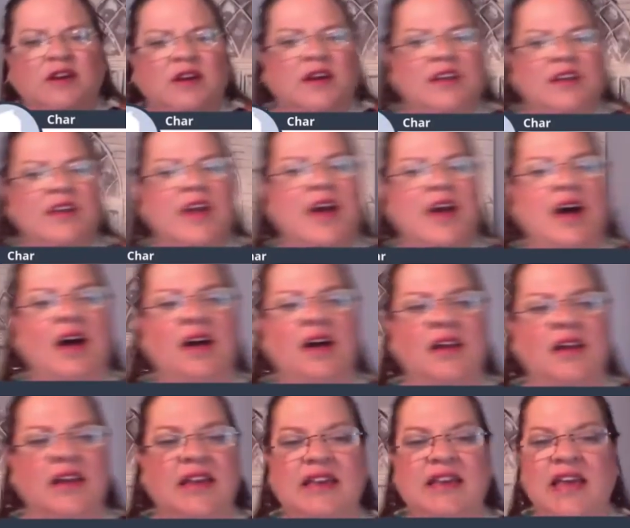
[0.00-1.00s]
Yeah,
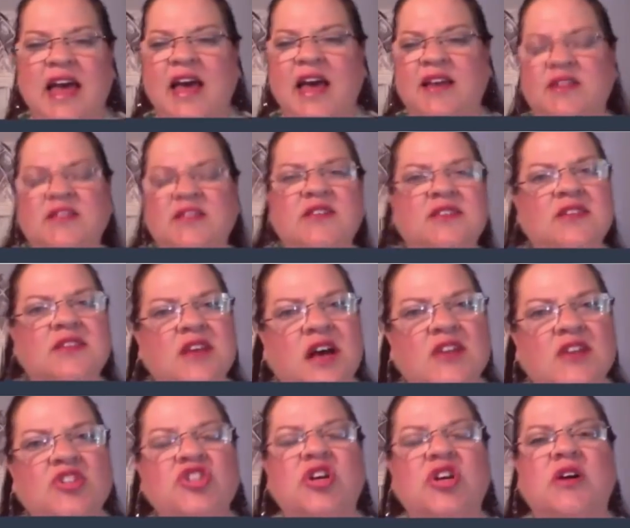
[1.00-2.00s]
and again,
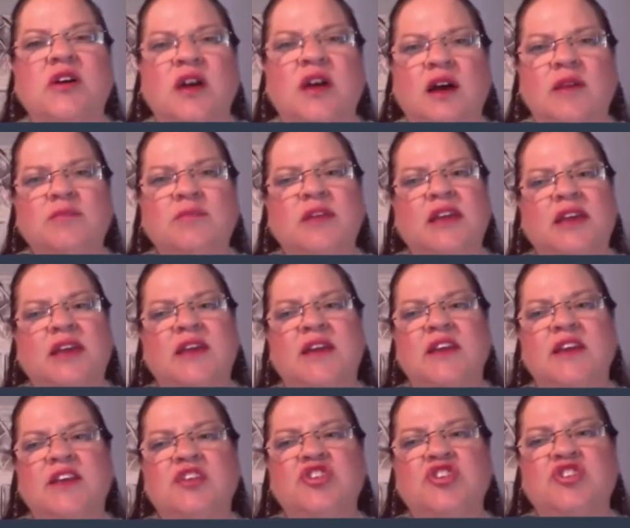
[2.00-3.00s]
such a
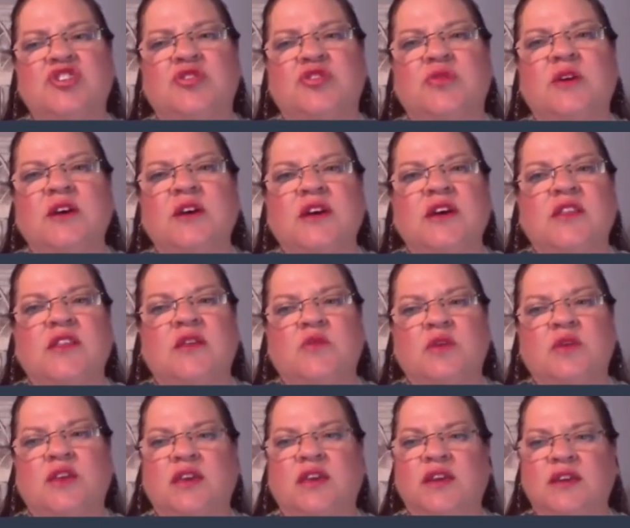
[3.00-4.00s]
complicated issue that
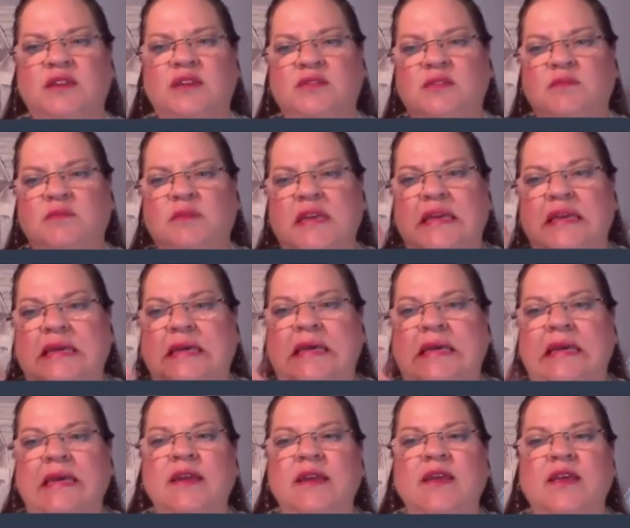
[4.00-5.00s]
we can't even
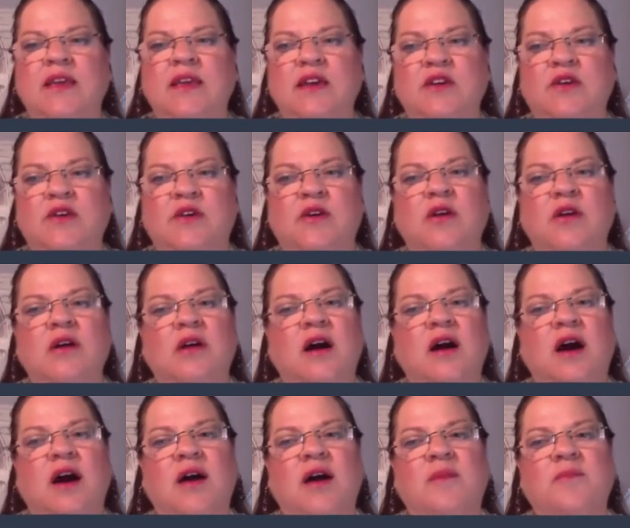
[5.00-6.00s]
begin here.
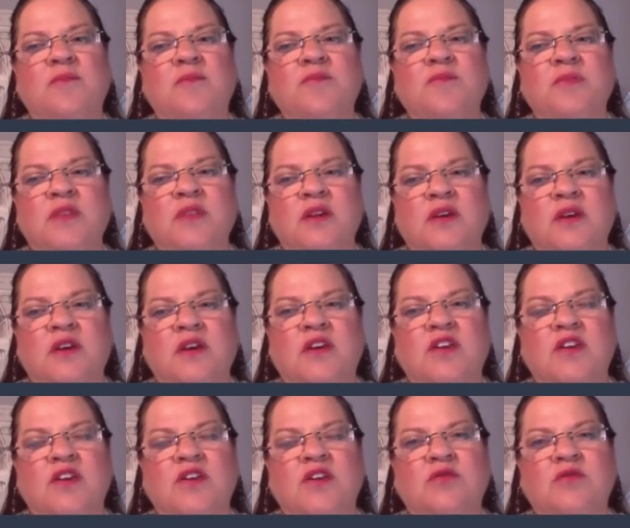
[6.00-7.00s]

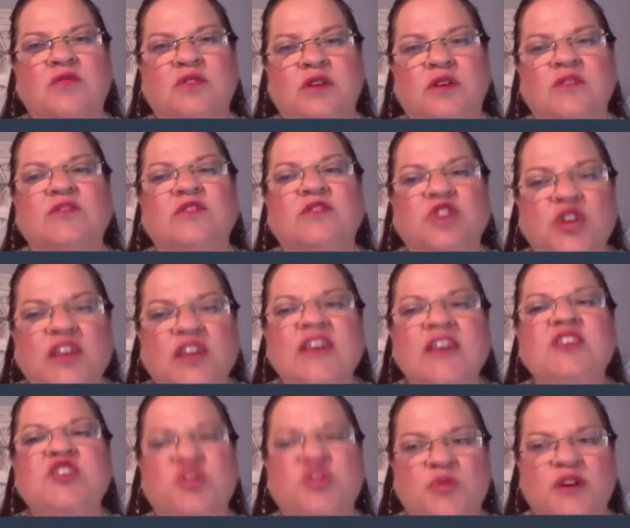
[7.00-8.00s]
You know, look
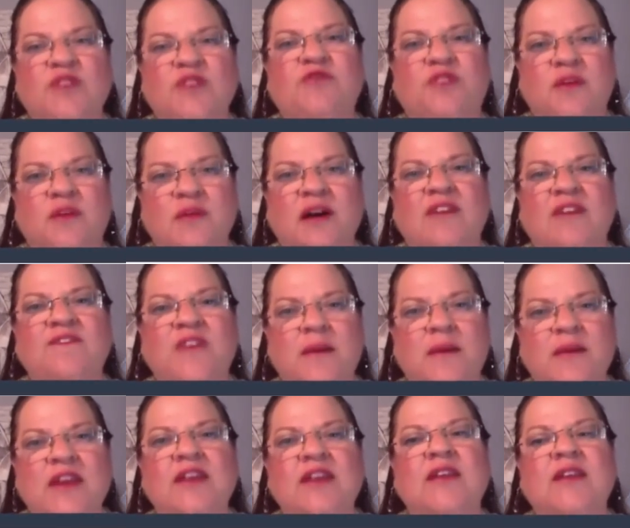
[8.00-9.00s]
into it from a
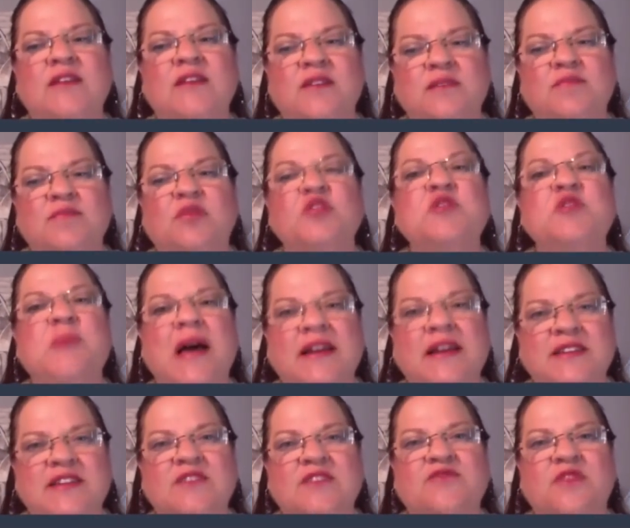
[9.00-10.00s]
feminine
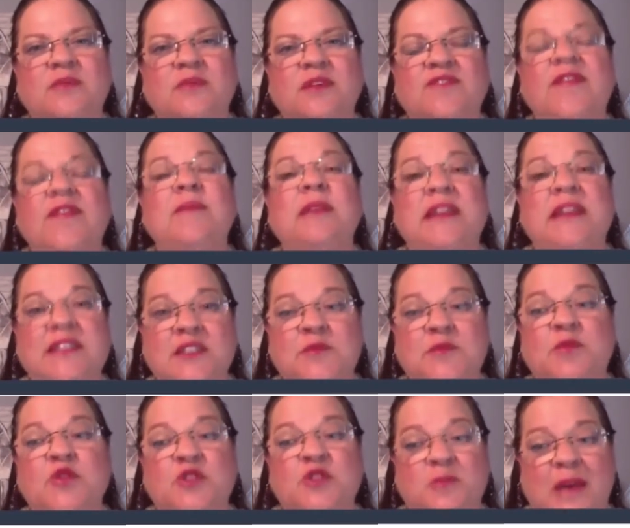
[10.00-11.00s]
perspective, from a
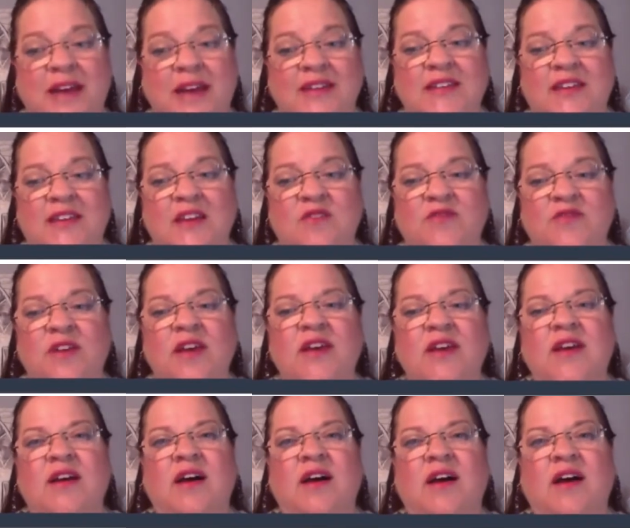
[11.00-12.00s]
feminist perspective.
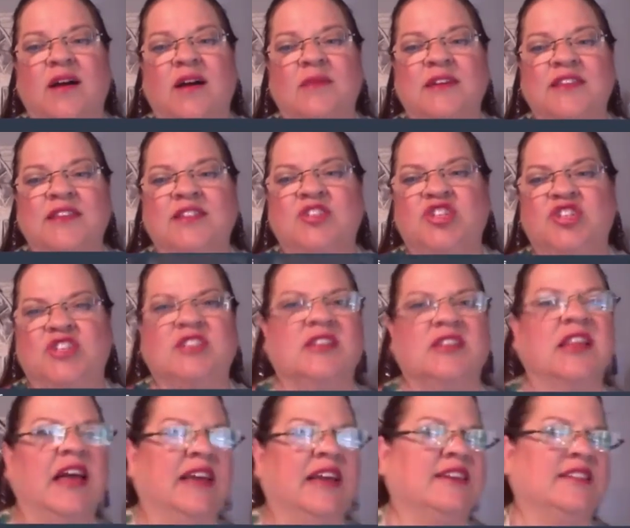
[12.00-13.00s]
It's
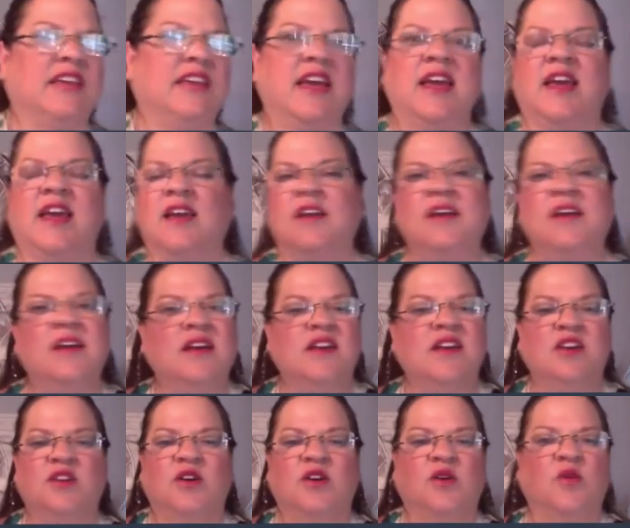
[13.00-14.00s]
just like saying,
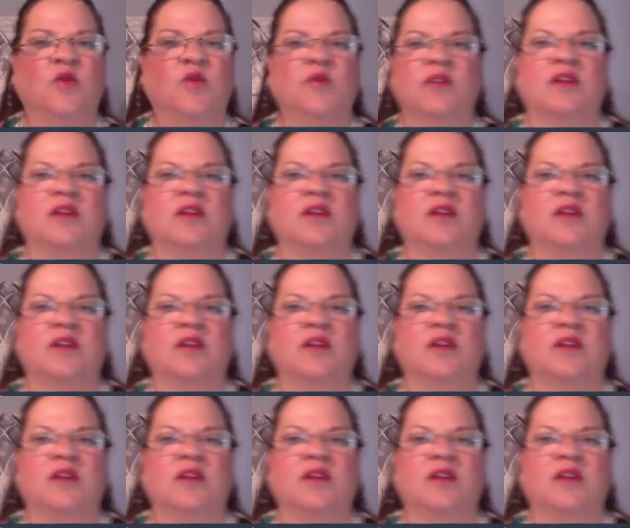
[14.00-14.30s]
you know,